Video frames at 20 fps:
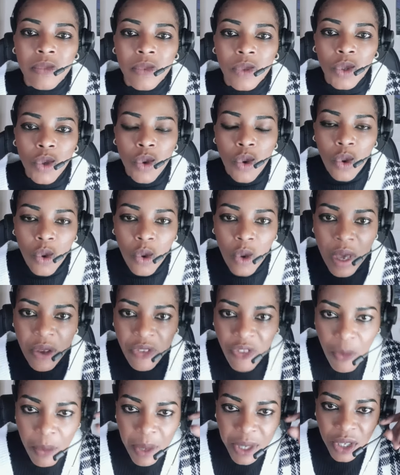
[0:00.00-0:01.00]
Two
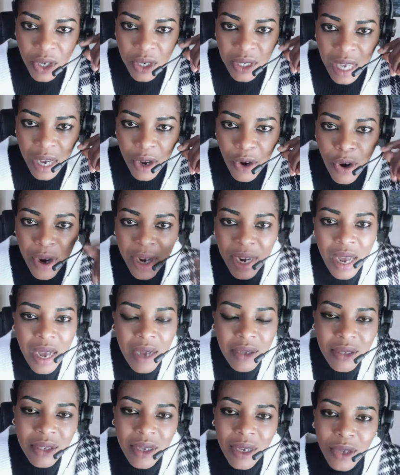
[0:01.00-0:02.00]
informations are going
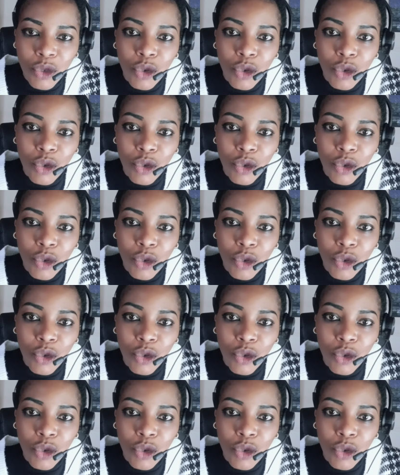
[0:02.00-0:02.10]
out,